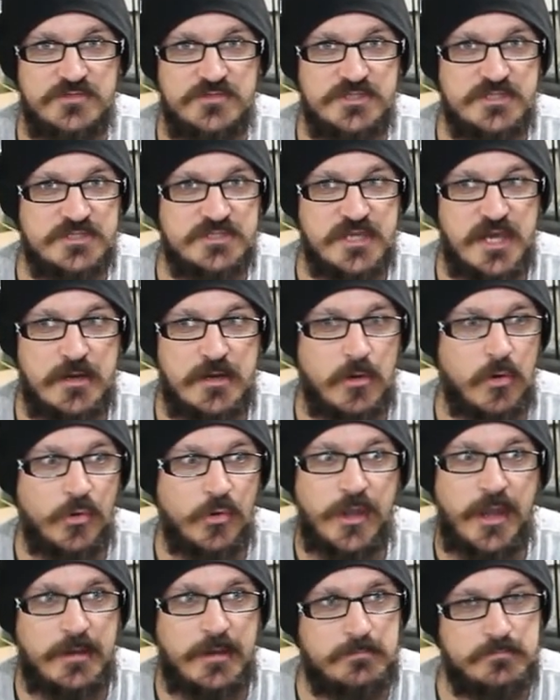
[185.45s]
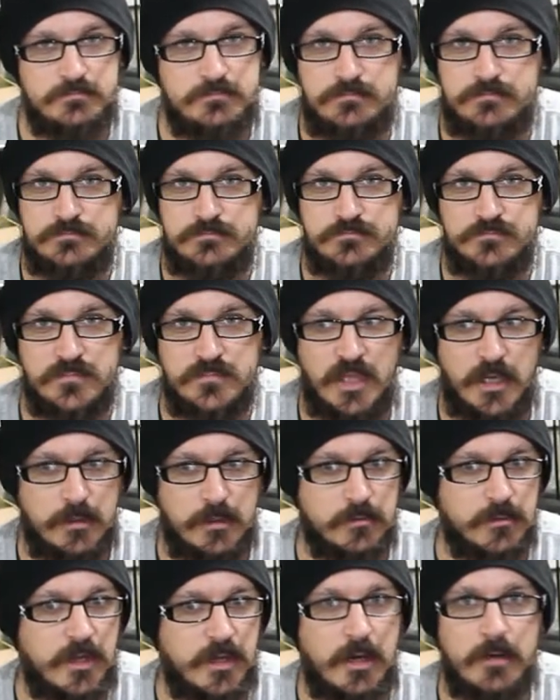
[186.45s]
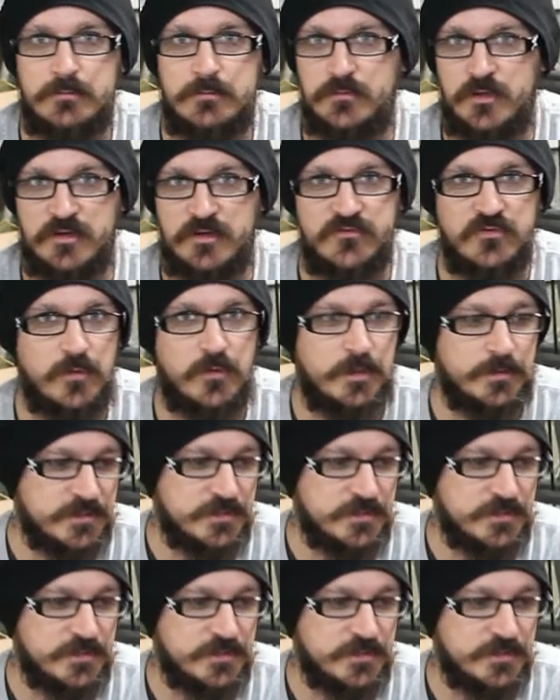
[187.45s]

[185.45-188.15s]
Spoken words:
She said, okay, I don't care, whatever you want.